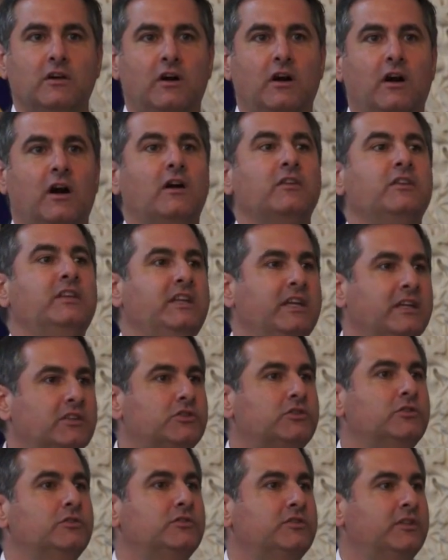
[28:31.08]
are the
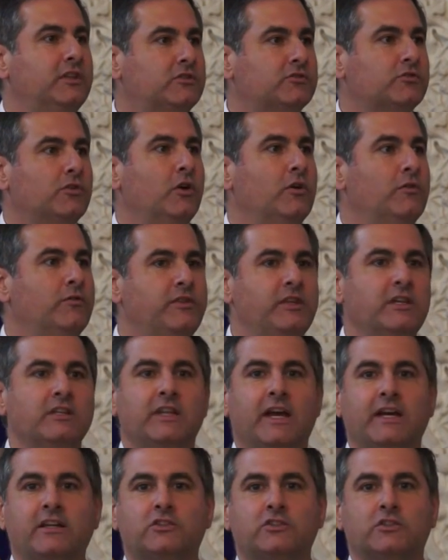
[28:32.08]
issues that drove the
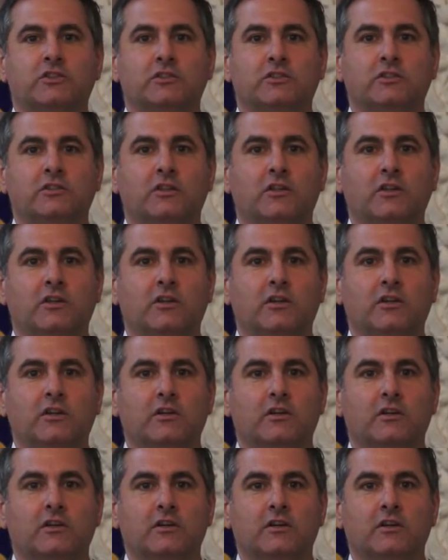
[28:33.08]
election
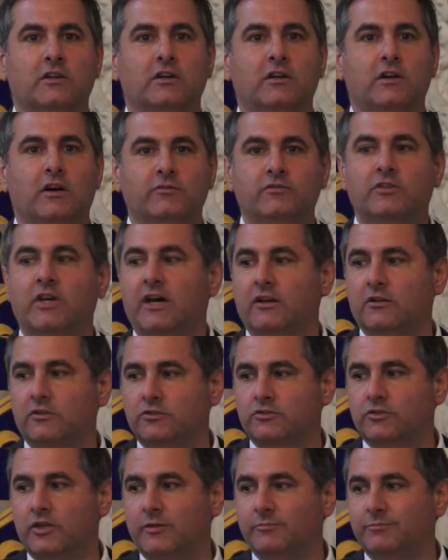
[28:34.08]
of Donald
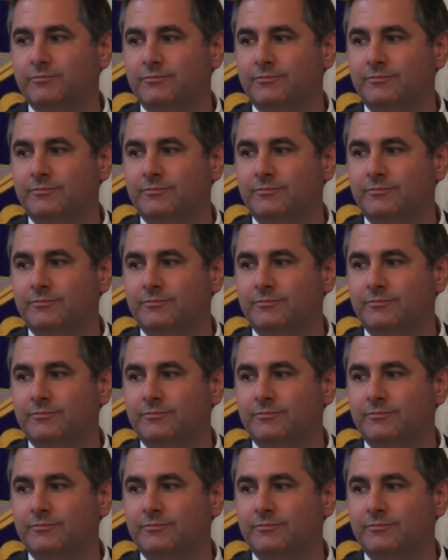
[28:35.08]
Trump.